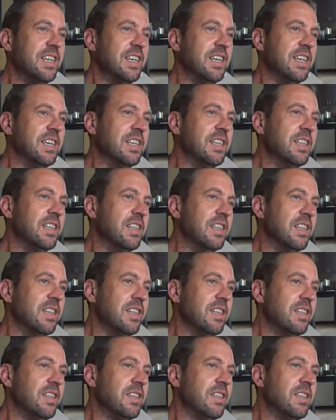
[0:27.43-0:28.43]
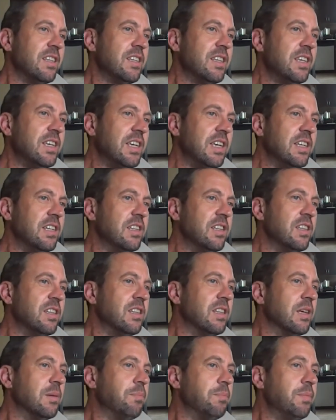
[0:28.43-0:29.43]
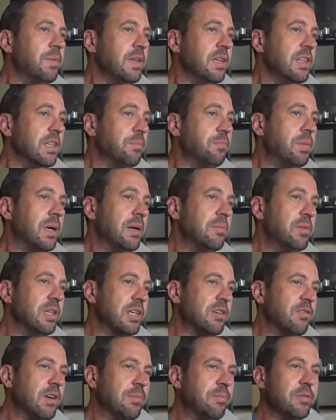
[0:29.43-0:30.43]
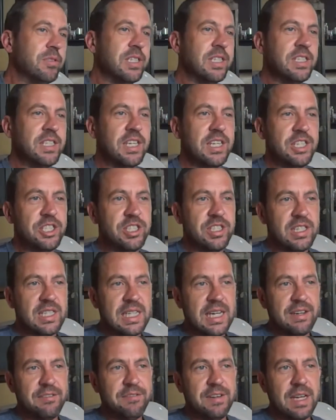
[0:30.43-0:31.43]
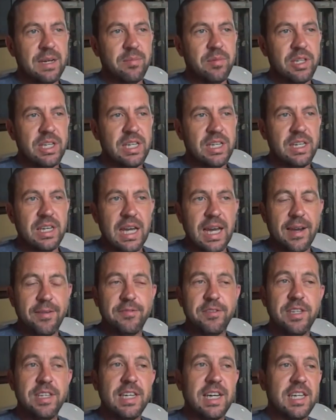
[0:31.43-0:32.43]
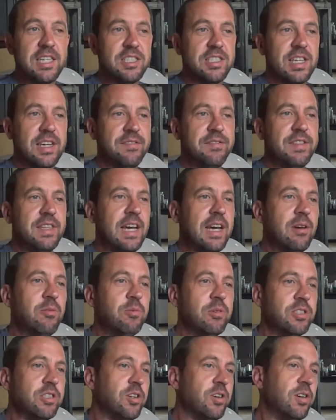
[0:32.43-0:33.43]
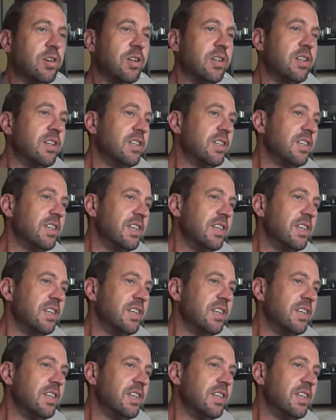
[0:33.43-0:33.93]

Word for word: in in the in the public representation of that family. After you guys left, that was all.